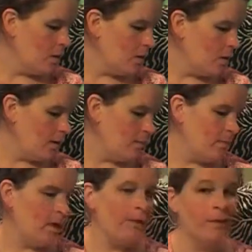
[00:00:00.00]
Um,
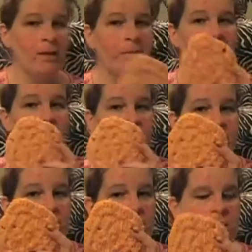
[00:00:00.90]
I've already made a
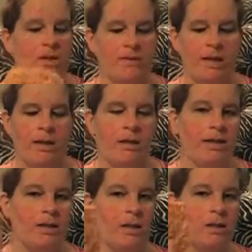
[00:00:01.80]
bunch of these. I've got
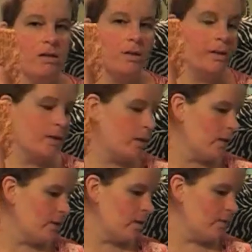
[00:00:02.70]
like 10 squares
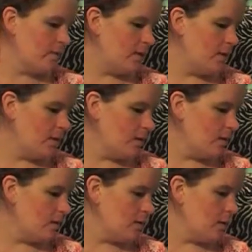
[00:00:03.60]
already done of
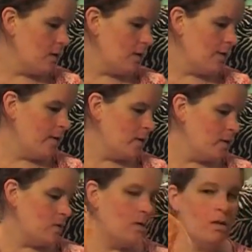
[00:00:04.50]
this.
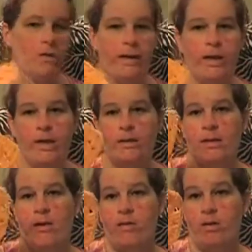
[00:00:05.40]
So I guess
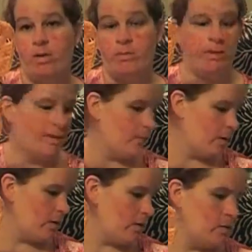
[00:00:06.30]
I will come up with some
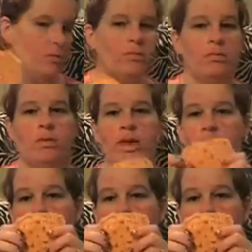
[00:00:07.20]
other plan